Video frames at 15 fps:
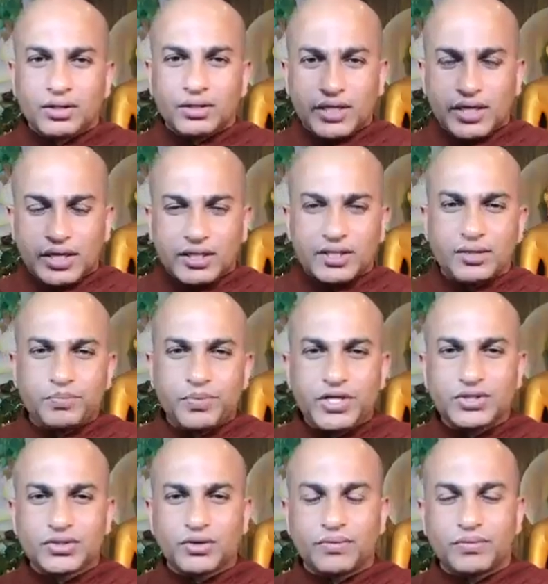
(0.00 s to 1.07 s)
the, the
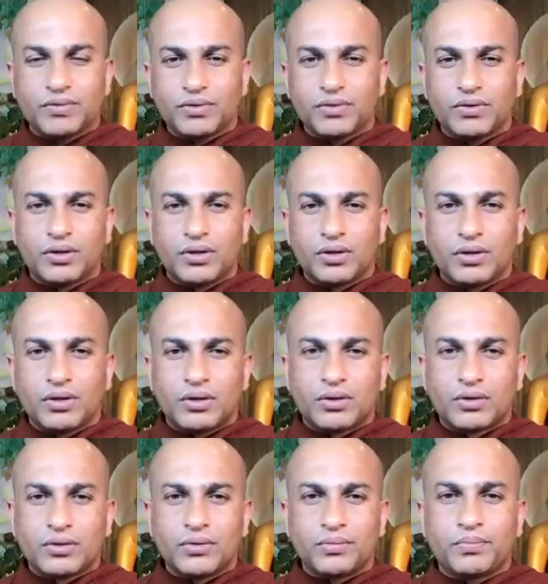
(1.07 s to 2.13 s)
piece of
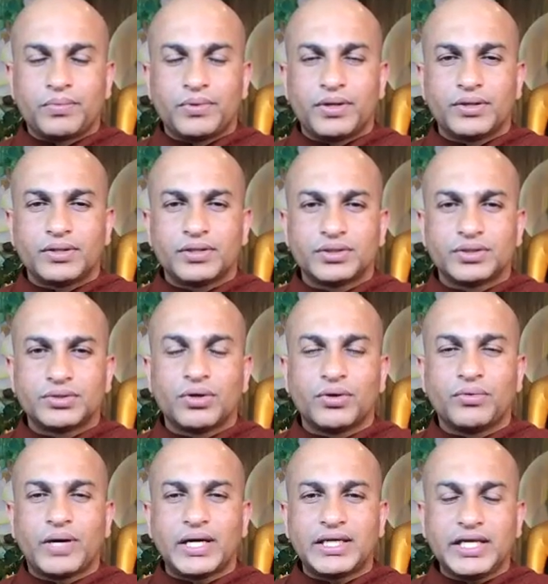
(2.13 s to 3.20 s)
rope so
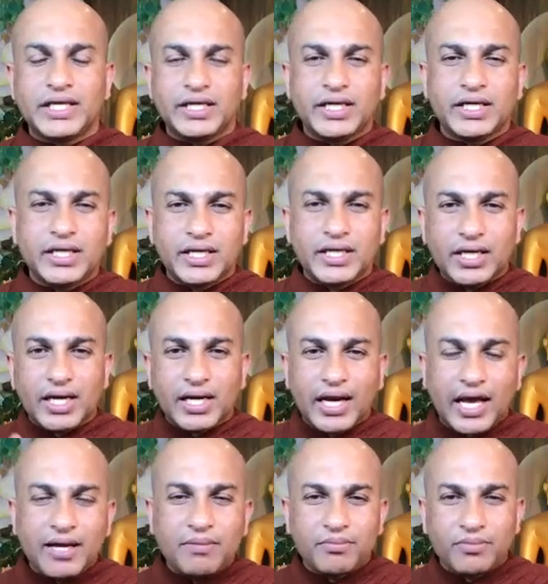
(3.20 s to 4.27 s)
what he did he
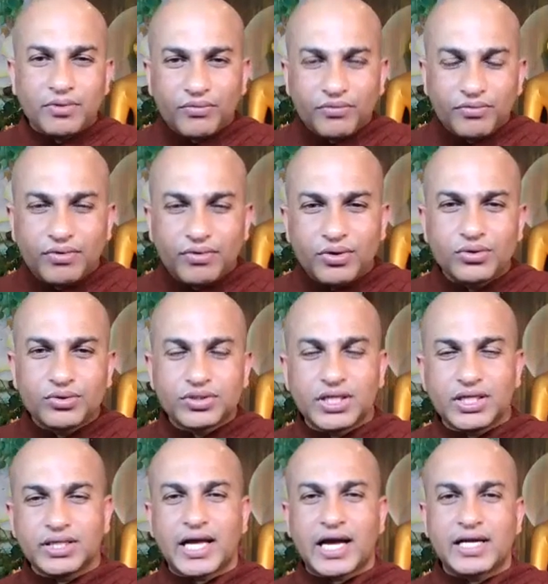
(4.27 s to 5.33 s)
climbed
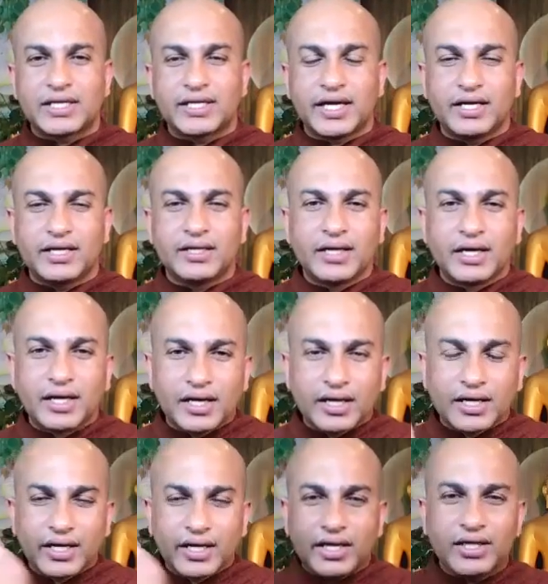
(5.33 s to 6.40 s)
using that and
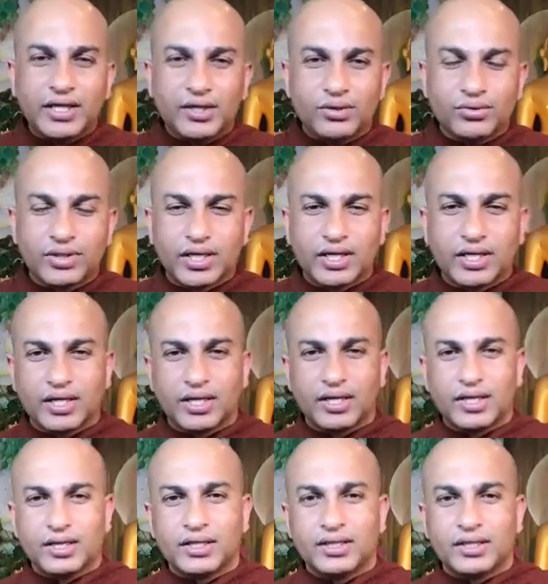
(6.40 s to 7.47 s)
get into the
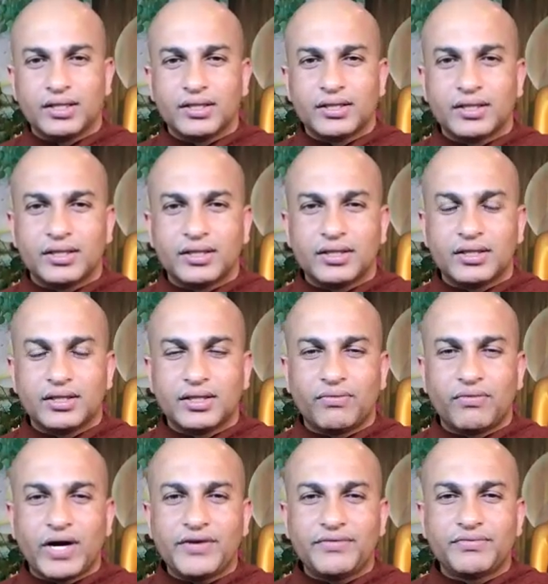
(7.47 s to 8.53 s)
the
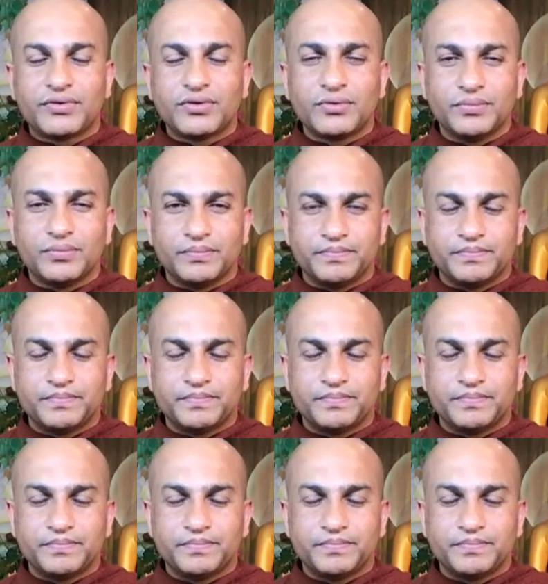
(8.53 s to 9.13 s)
wife room